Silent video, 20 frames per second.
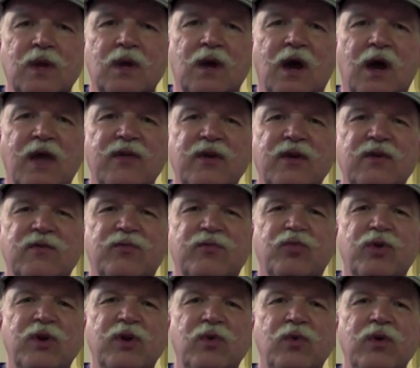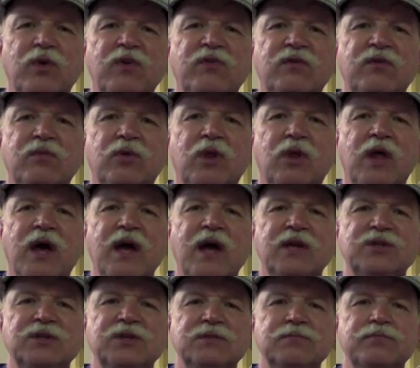I think it's pretty reasonable
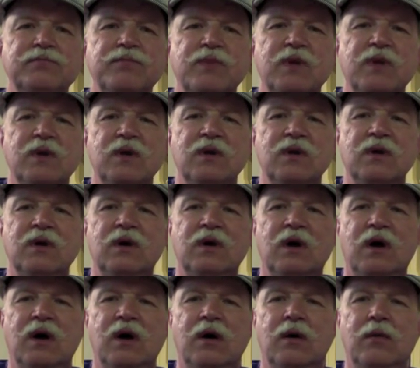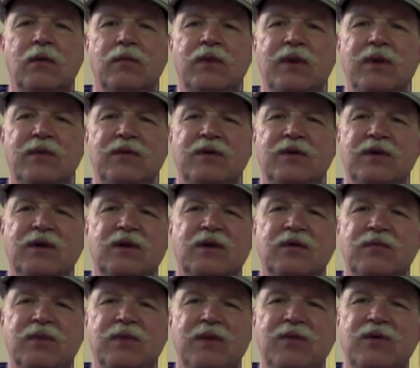action. Maybe it
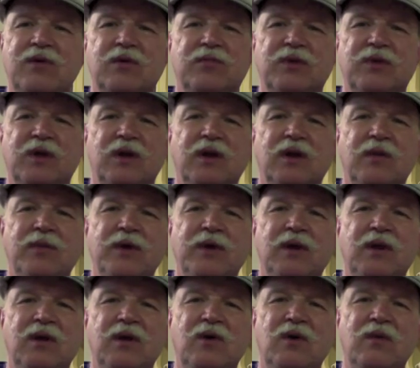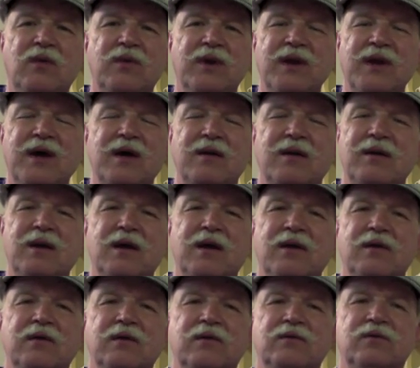could be a little bit lower, but not
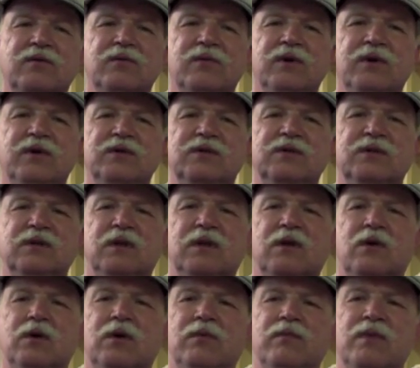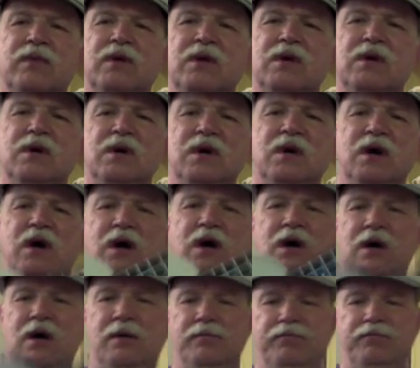tremendously lower.
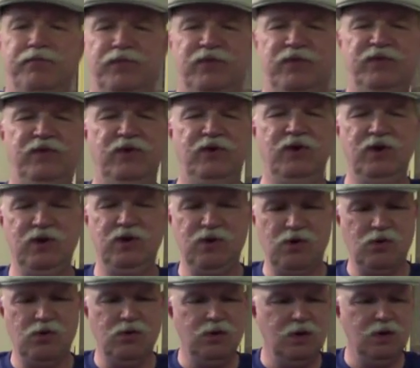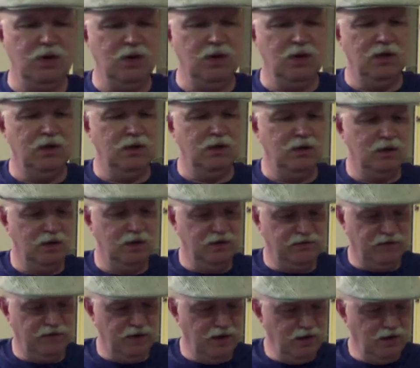So there you go. It's
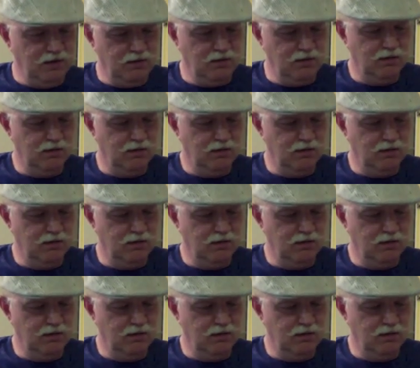a